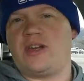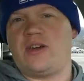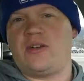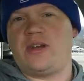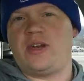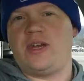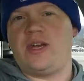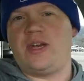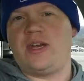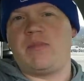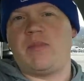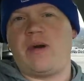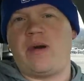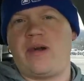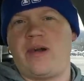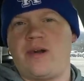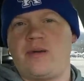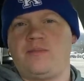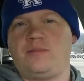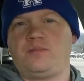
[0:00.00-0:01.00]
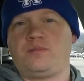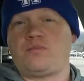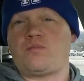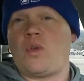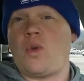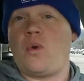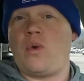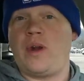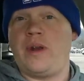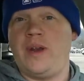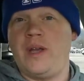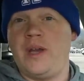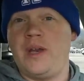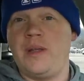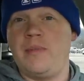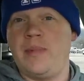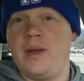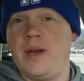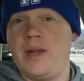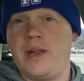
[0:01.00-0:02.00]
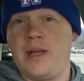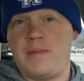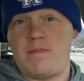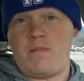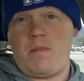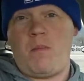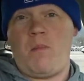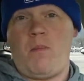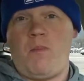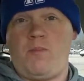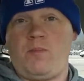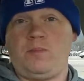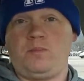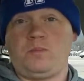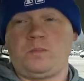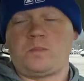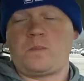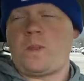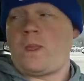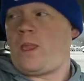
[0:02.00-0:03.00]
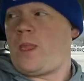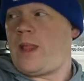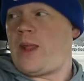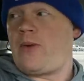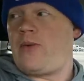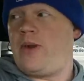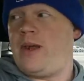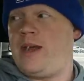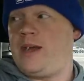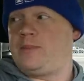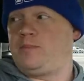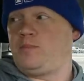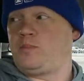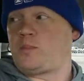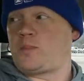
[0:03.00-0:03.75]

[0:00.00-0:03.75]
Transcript: on a Nutty Bar or a Nutty Buddy. Right?